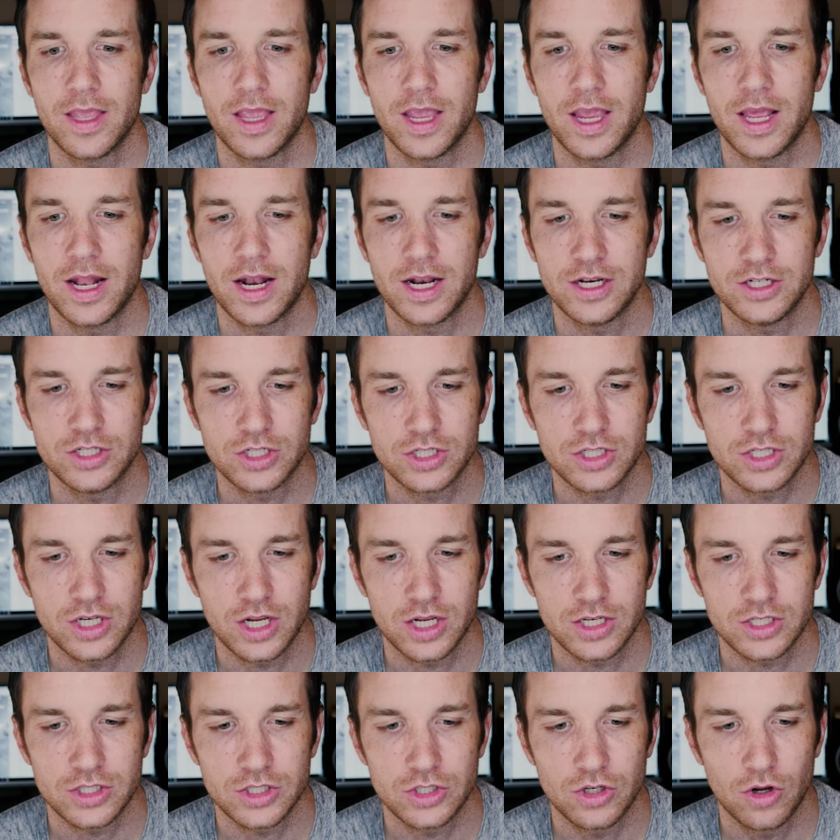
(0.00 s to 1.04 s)
And I just
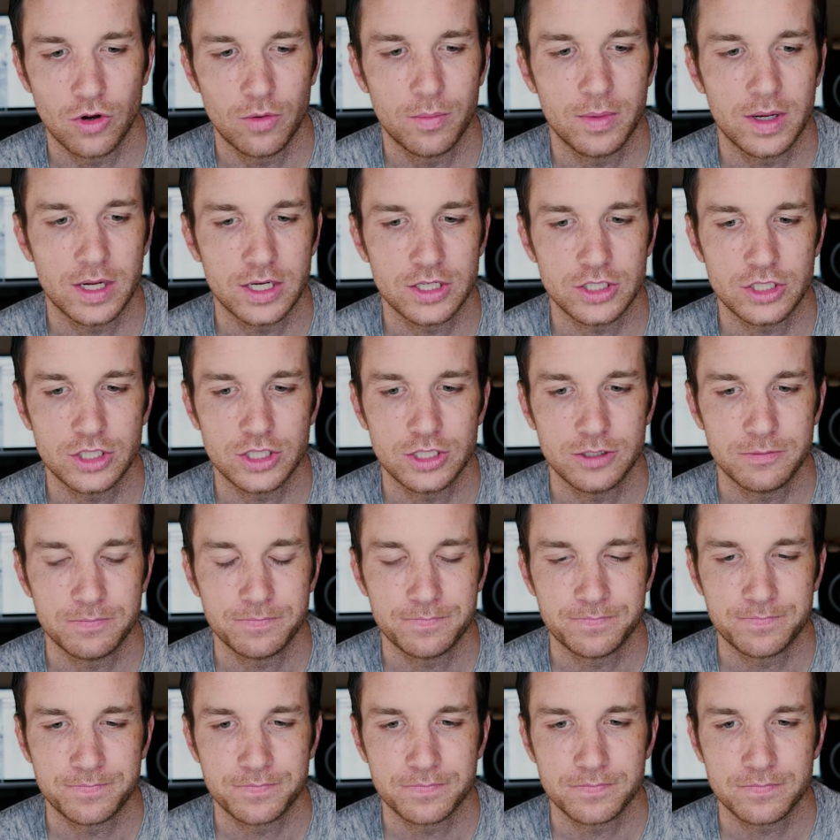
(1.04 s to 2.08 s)
saw so much
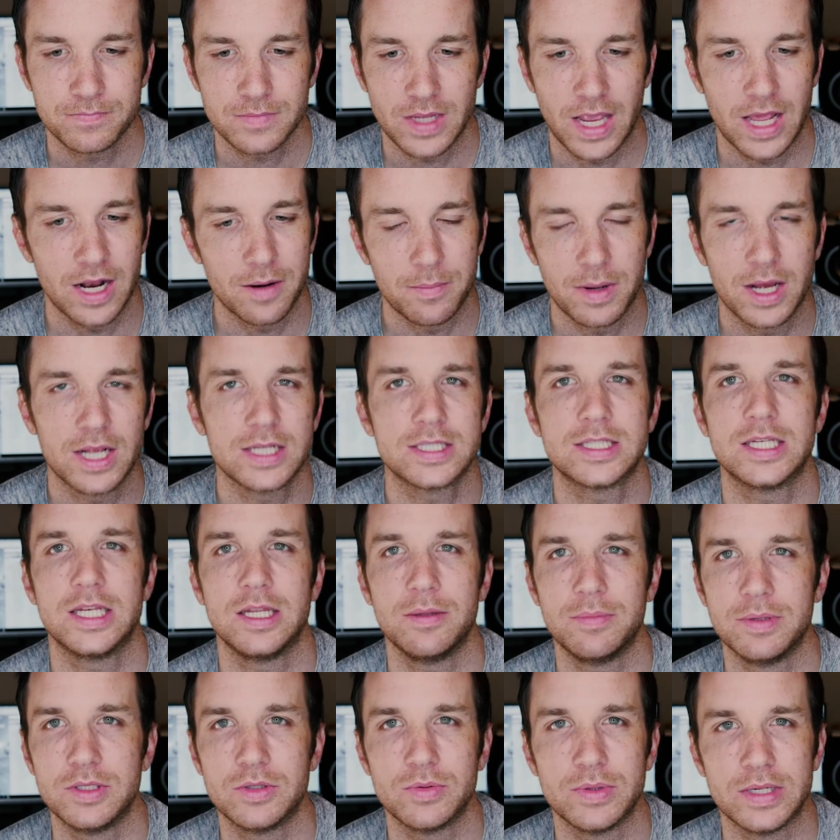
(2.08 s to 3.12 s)
animosity
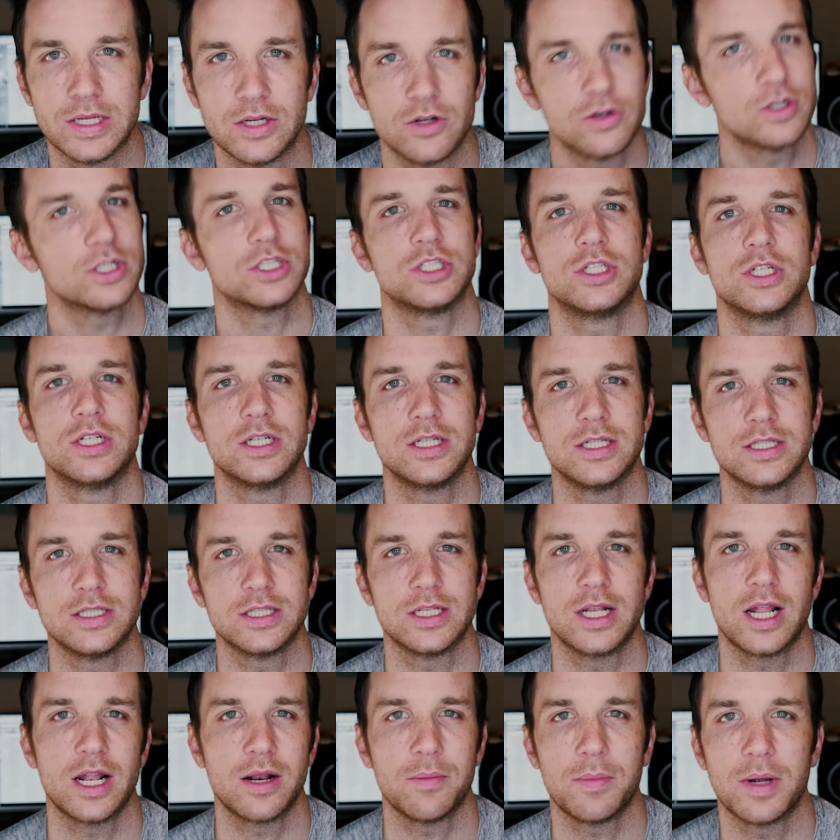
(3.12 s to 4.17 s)
between Christians
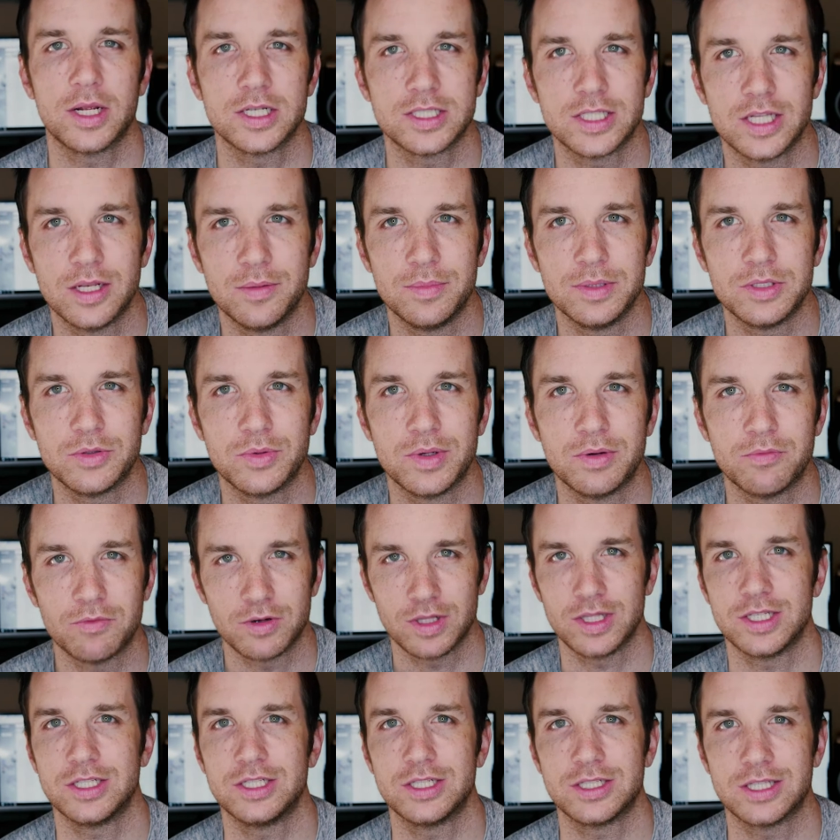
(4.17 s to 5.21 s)
and animosity between
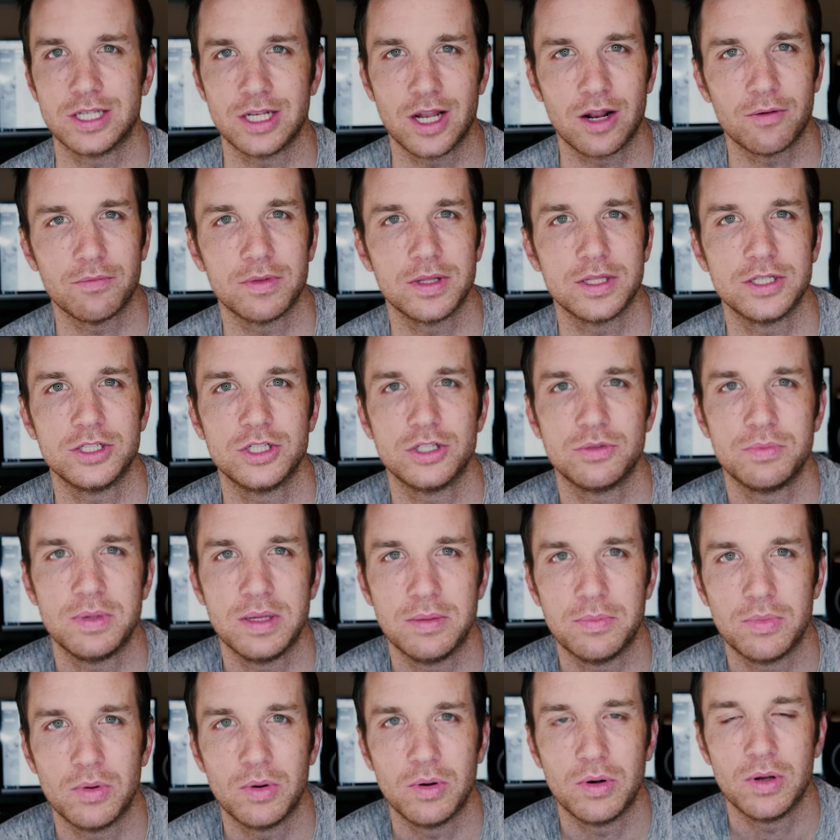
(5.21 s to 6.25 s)
religious and non-religious
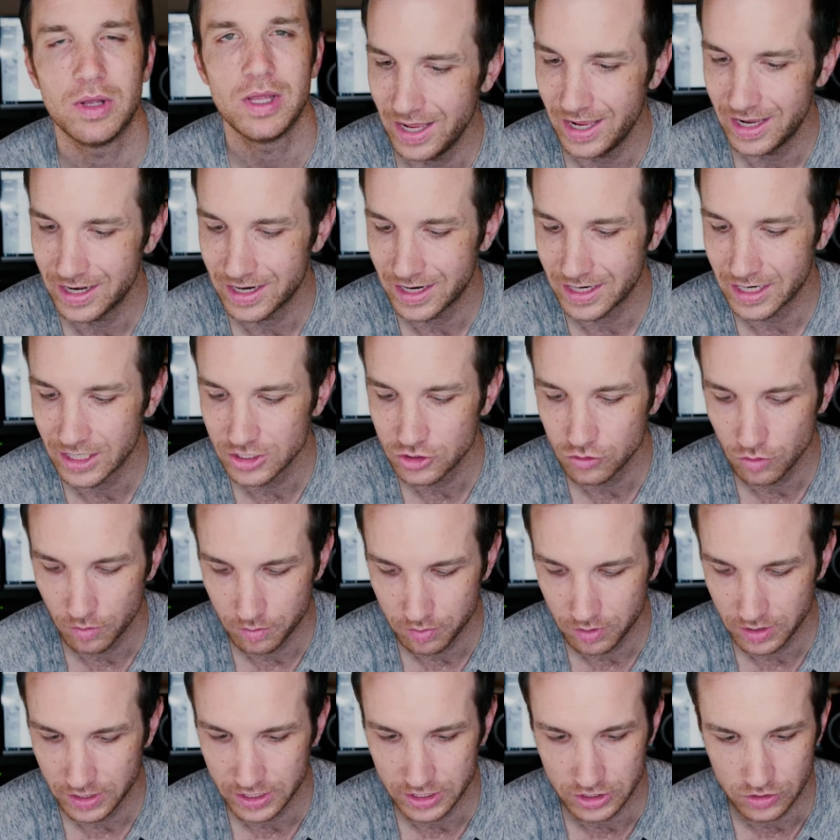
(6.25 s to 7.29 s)
people. And I got to a
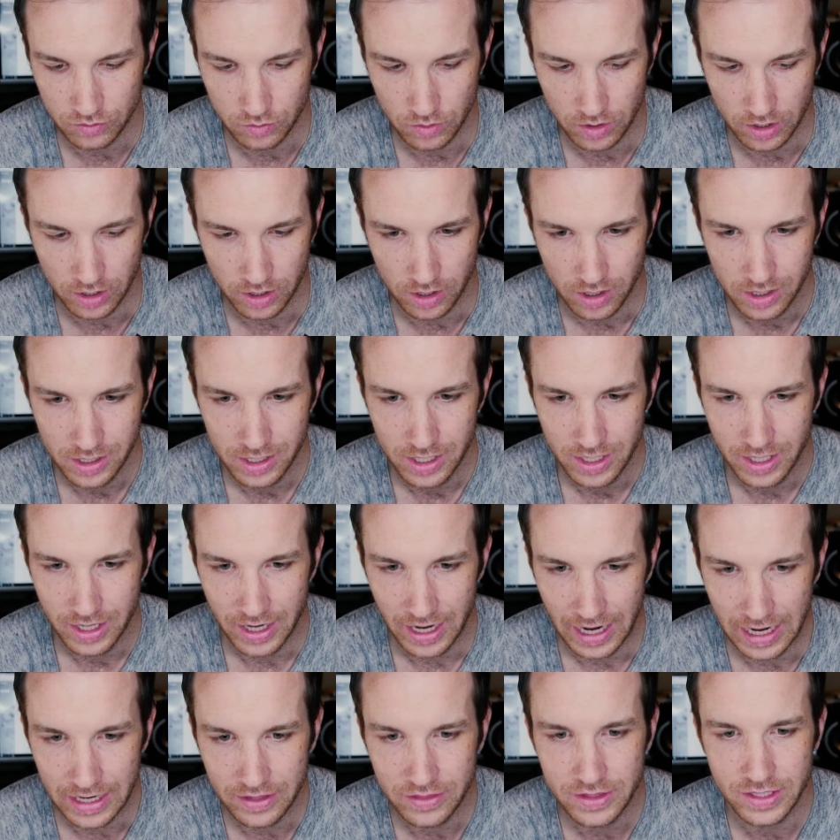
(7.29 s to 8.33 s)
place where
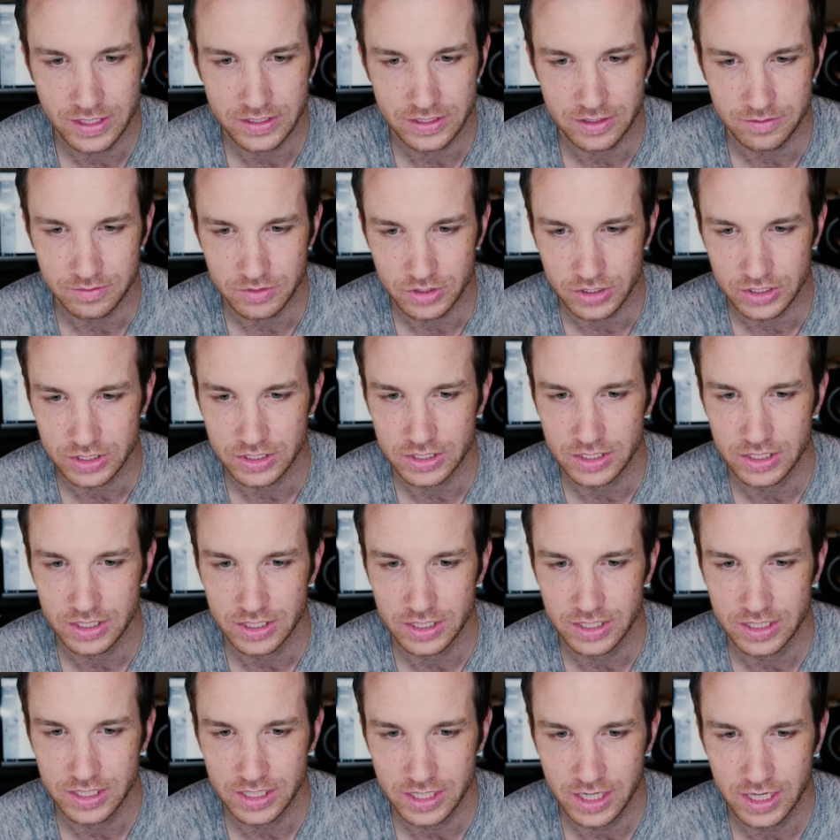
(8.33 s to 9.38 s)
atheism just
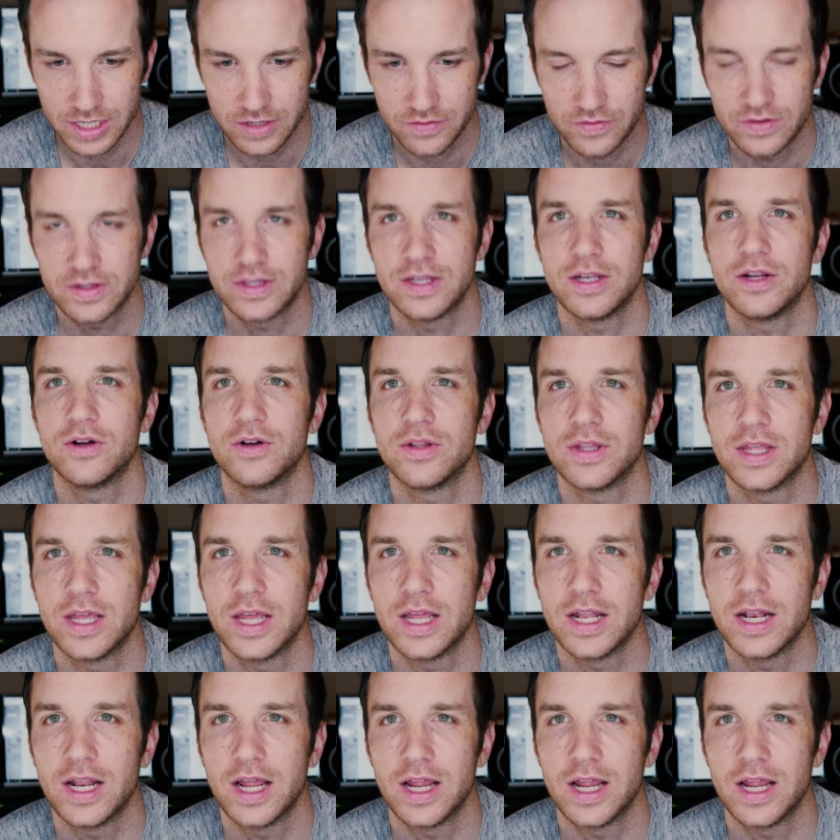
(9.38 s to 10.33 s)
kind of hit the nail on the head.